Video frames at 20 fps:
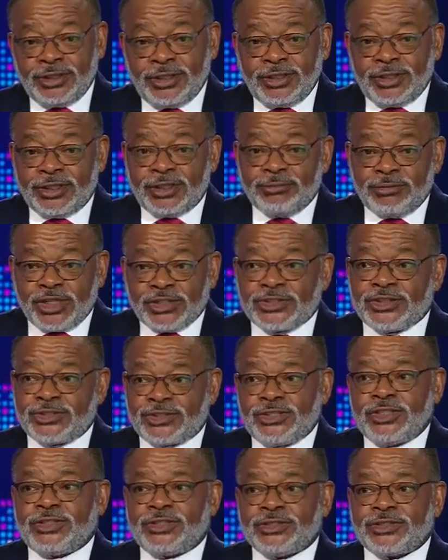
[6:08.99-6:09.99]
The message
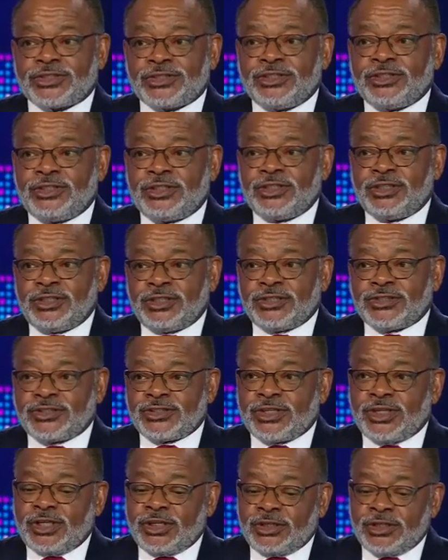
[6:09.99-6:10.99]
that they're sending is
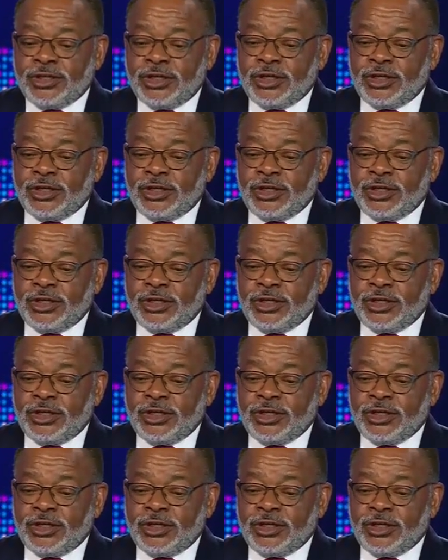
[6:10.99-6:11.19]
that